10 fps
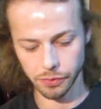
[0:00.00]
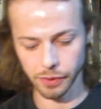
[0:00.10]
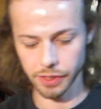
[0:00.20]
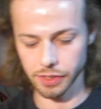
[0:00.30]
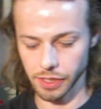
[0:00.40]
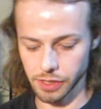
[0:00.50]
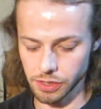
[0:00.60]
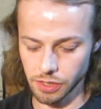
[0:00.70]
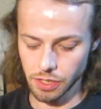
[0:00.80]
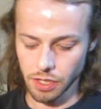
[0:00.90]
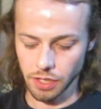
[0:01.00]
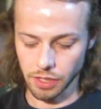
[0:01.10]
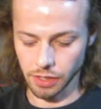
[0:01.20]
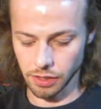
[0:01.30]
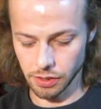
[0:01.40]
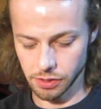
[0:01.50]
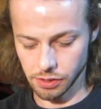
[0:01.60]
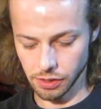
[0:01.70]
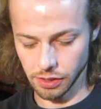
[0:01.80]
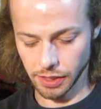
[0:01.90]
What it does
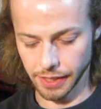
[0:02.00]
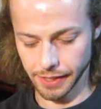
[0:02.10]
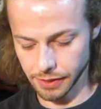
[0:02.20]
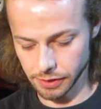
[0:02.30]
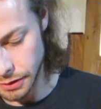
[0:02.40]
is it has